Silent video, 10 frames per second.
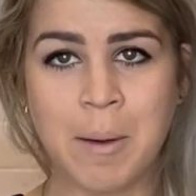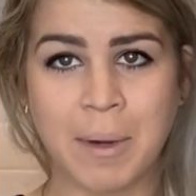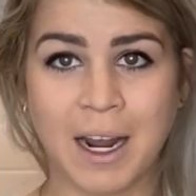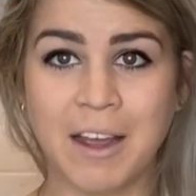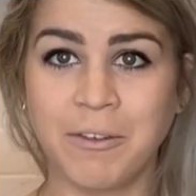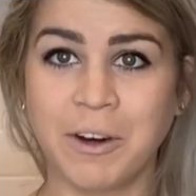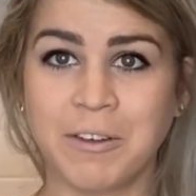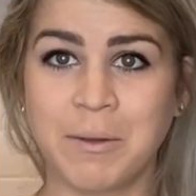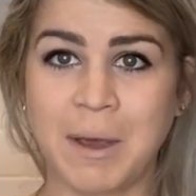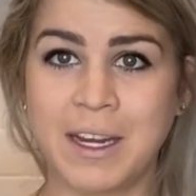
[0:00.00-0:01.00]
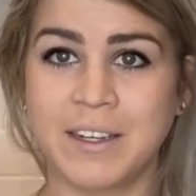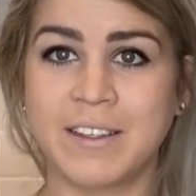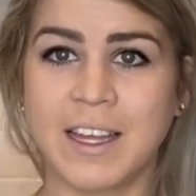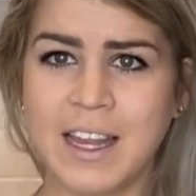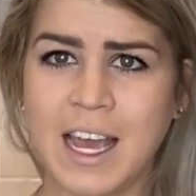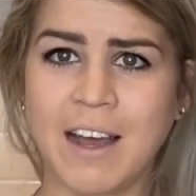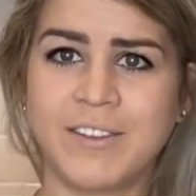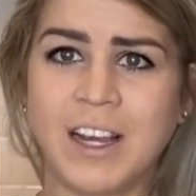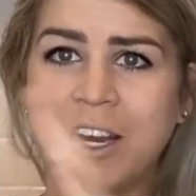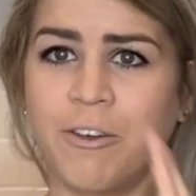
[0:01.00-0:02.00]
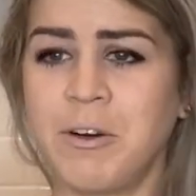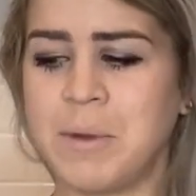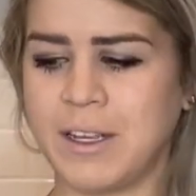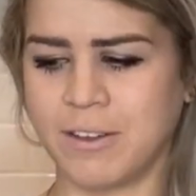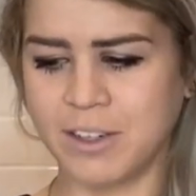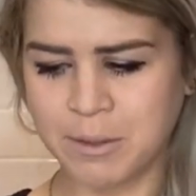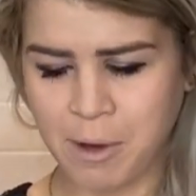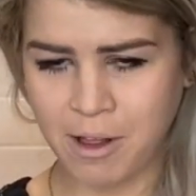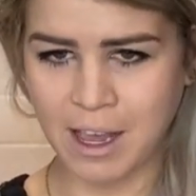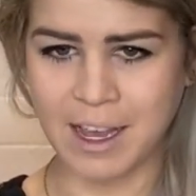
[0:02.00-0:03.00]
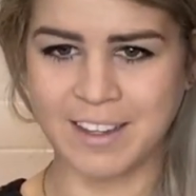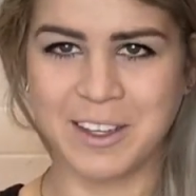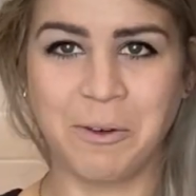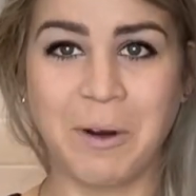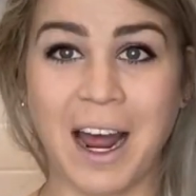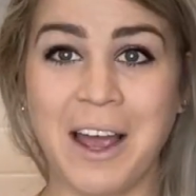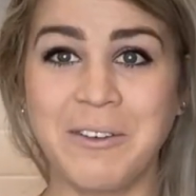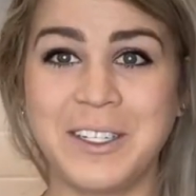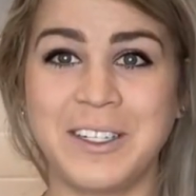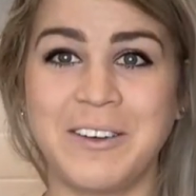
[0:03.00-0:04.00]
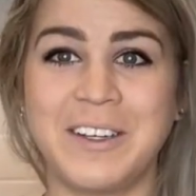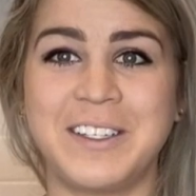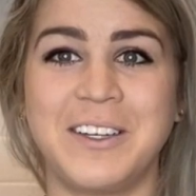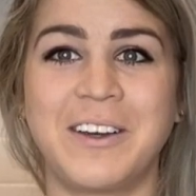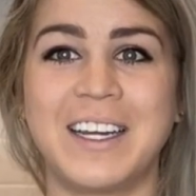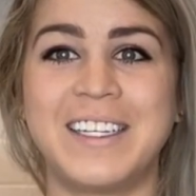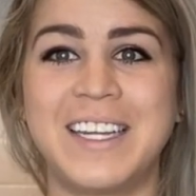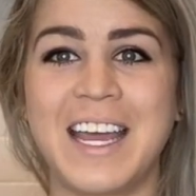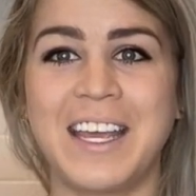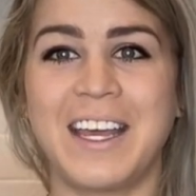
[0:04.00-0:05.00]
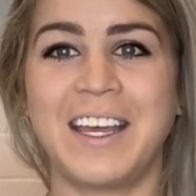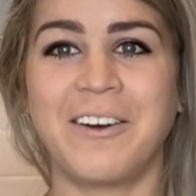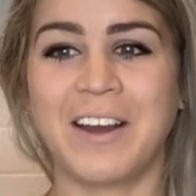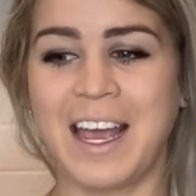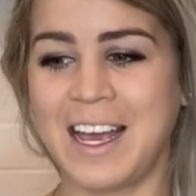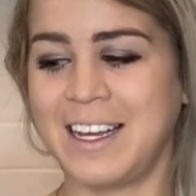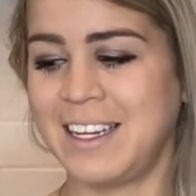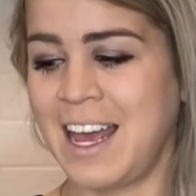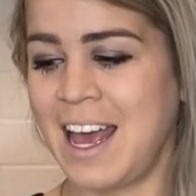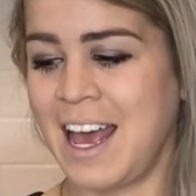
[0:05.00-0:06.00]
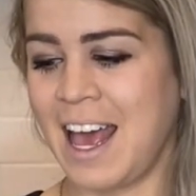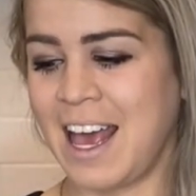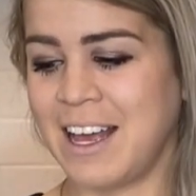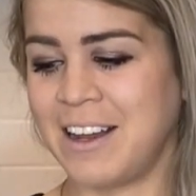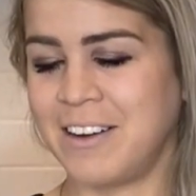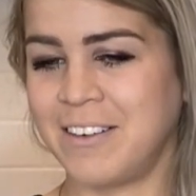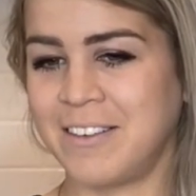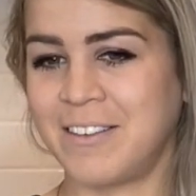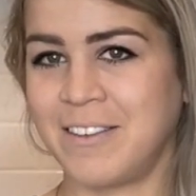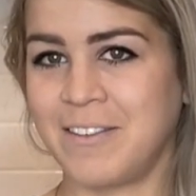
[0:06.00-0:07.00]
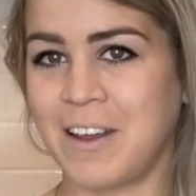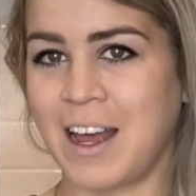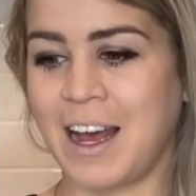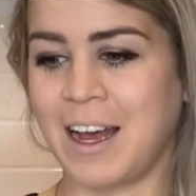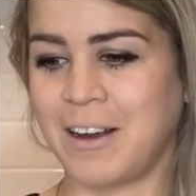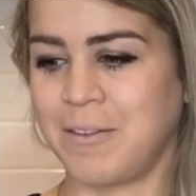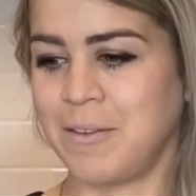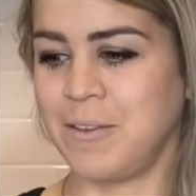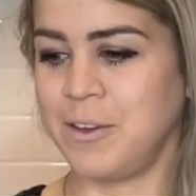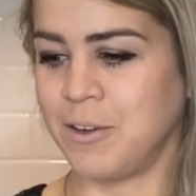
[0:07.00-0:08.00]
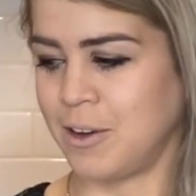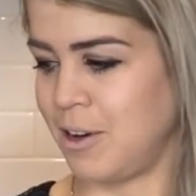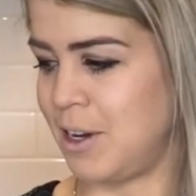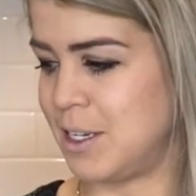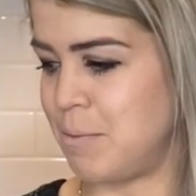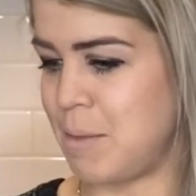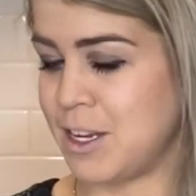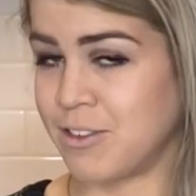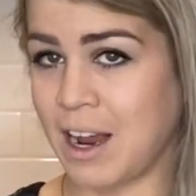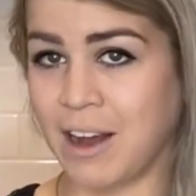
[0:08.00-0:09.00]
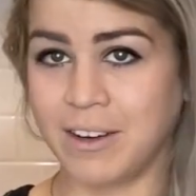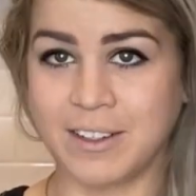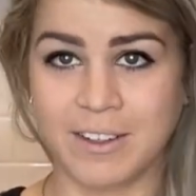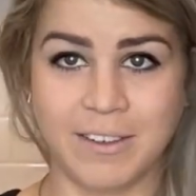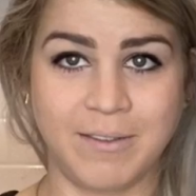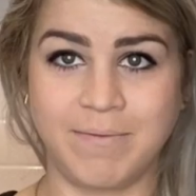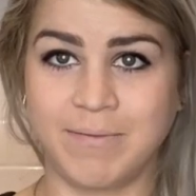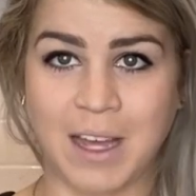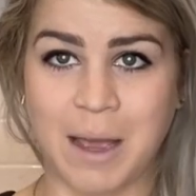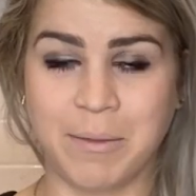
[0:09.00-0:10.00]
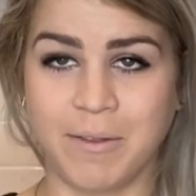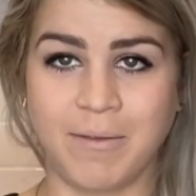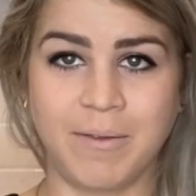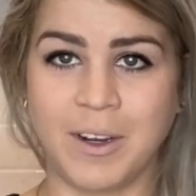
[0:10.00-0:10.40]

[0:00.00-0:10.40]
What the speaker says: but I've worked with patients and they have ginormous or small hands. So what I would do is you could take your hand and you could measure out a certain type of,